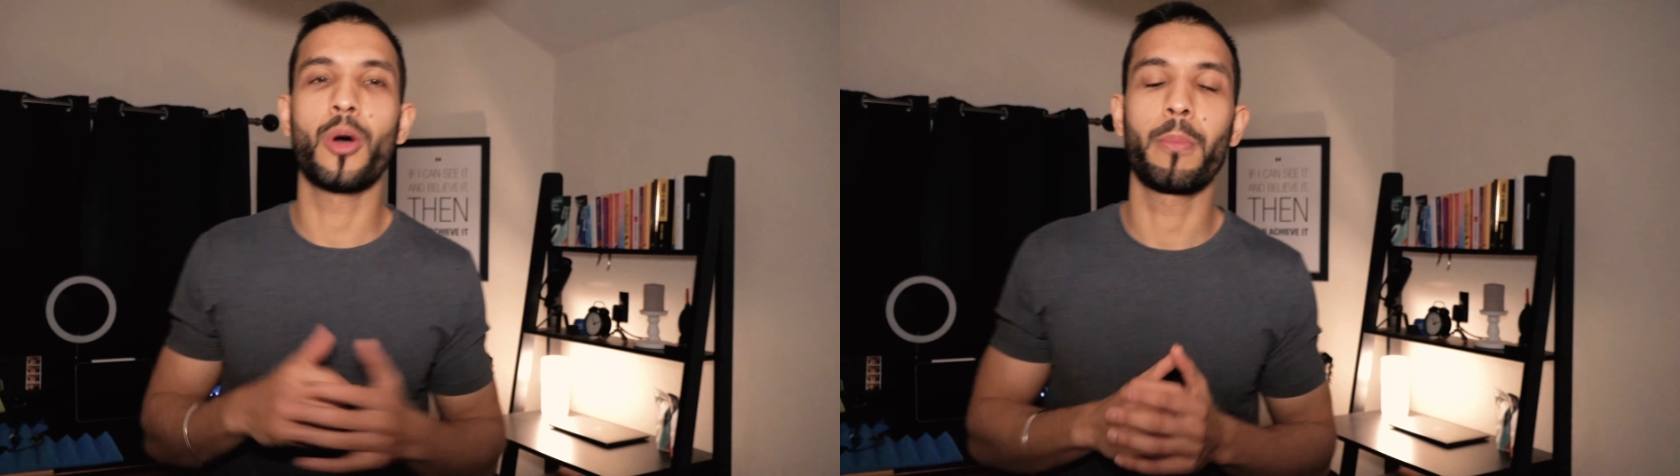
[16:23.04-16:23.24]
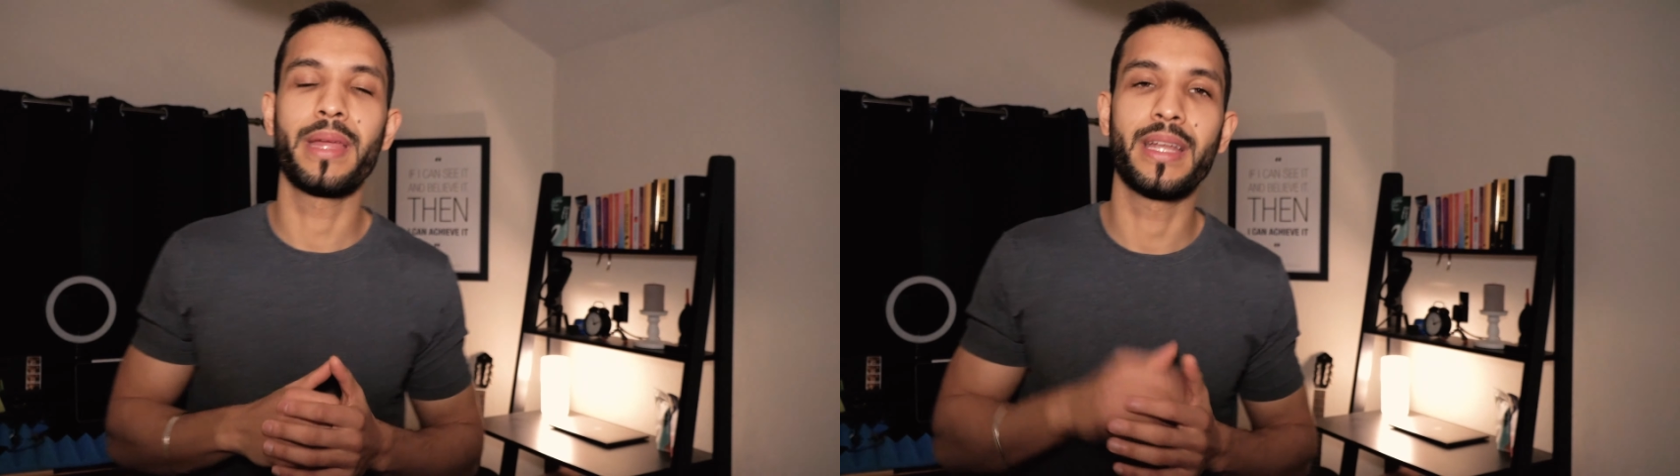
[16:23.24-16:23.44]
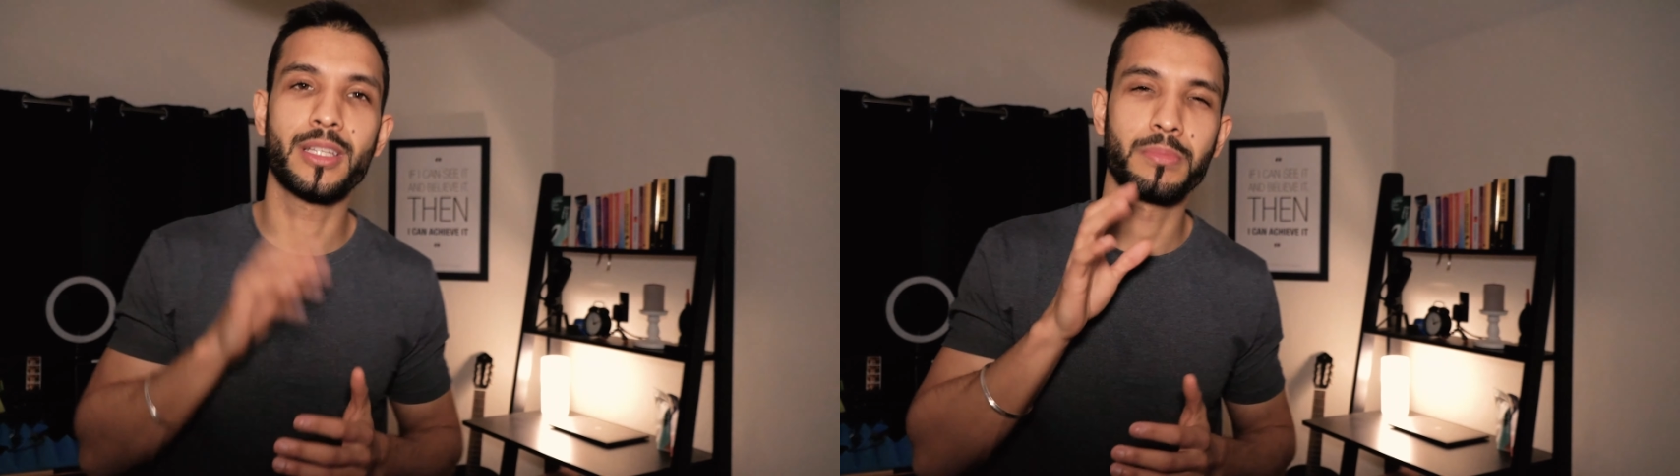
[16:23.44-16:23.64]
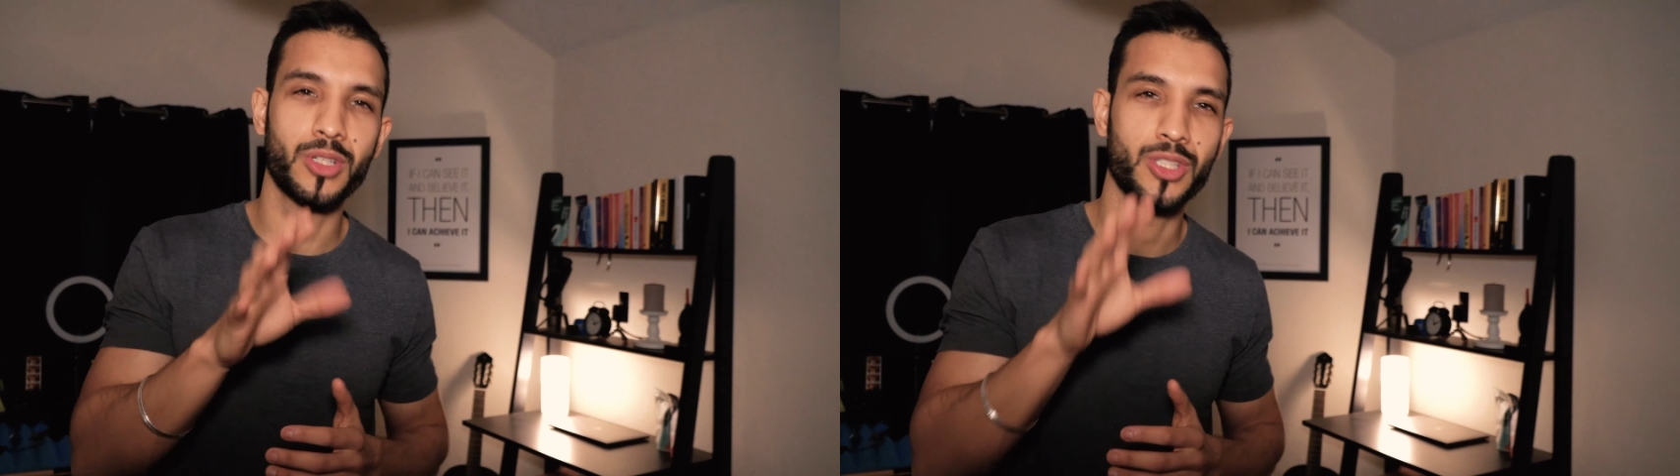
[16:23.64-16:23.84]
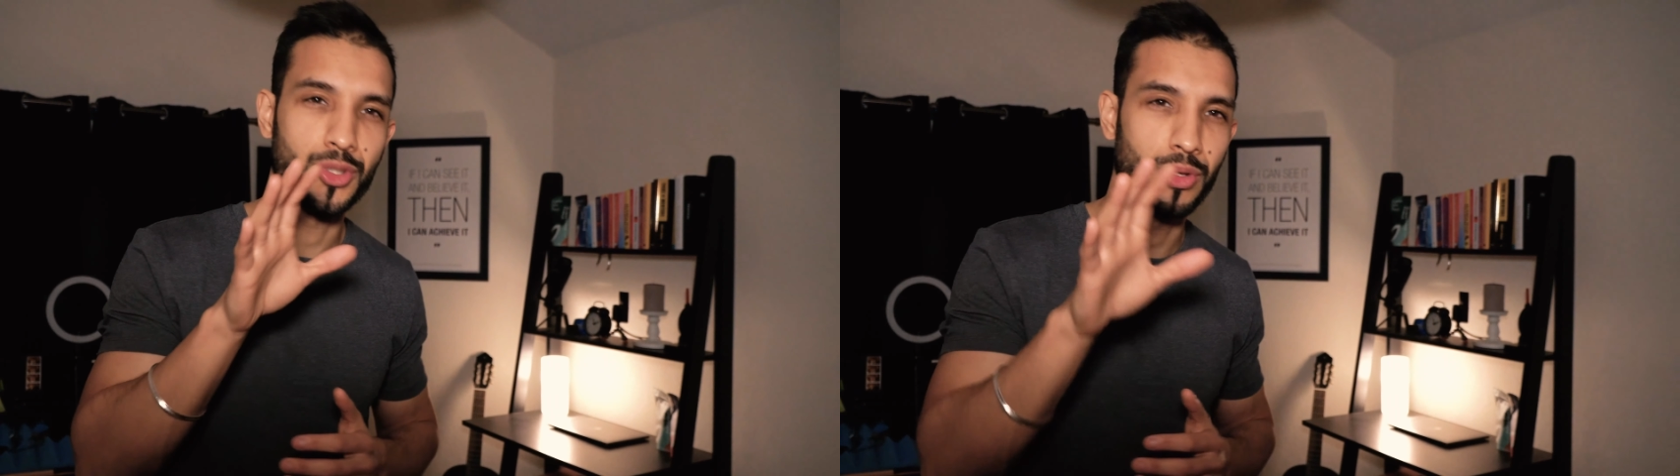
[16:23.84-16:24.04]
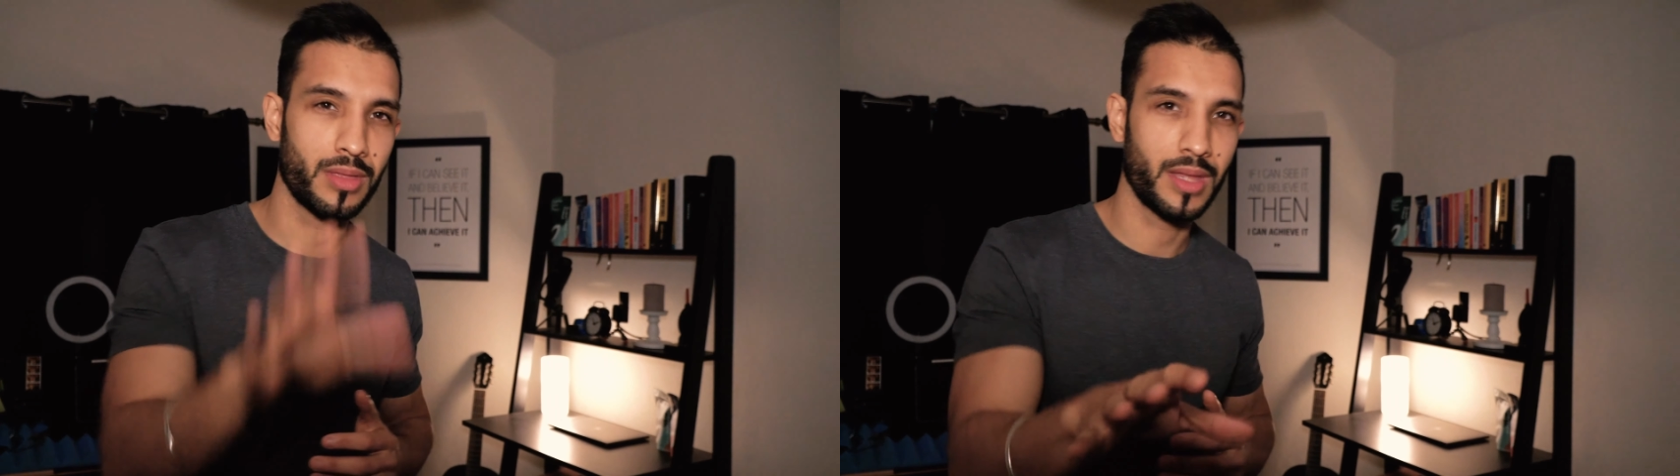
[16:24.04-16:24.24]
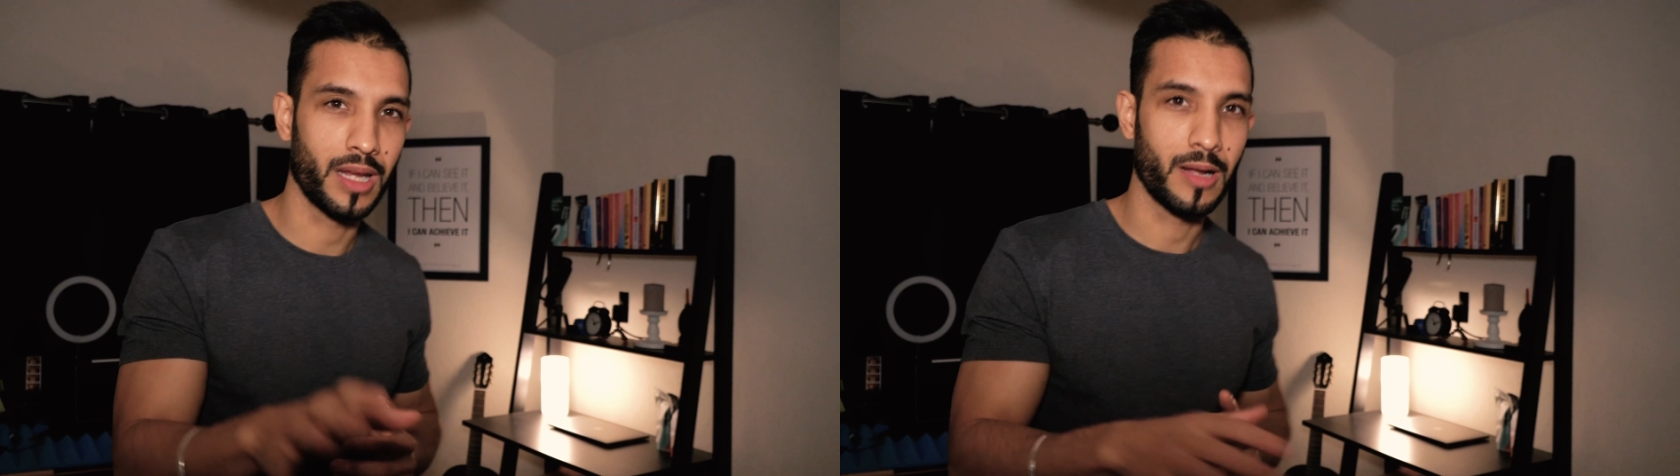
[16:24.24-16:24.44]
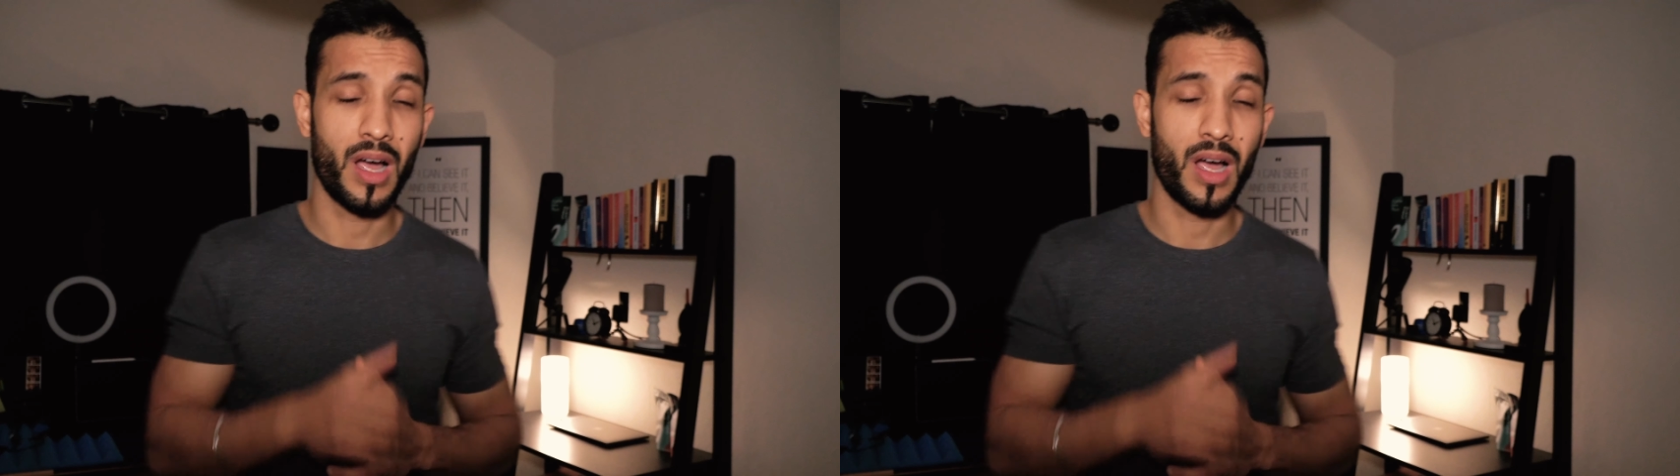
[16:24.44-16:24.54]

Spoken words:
don't mean as much as you think.